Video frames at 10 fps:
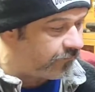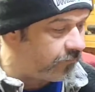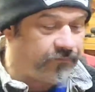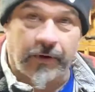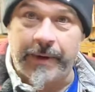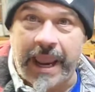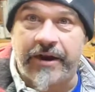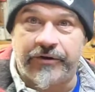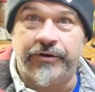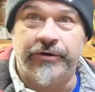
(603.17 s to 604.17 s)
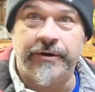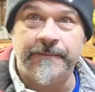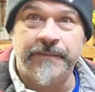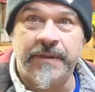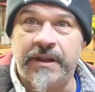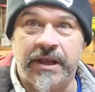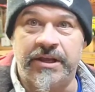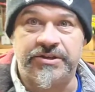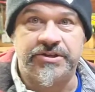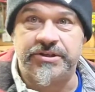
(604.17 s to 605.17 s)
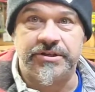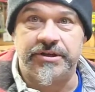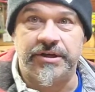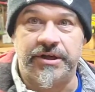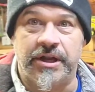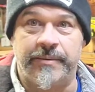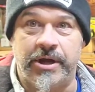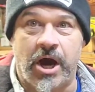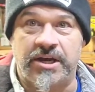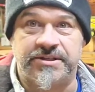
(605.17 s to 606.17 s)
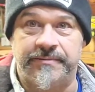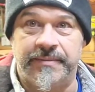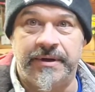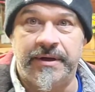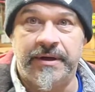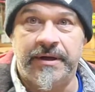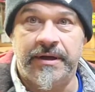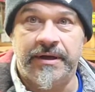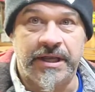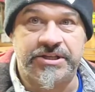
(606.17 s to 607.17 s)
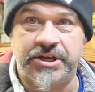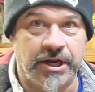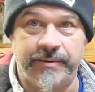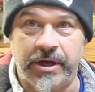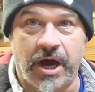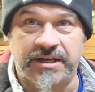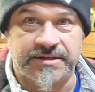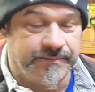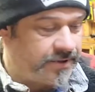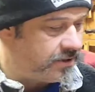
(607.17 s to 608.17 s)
from Andrew is going to be awesome. It's going to be awesome.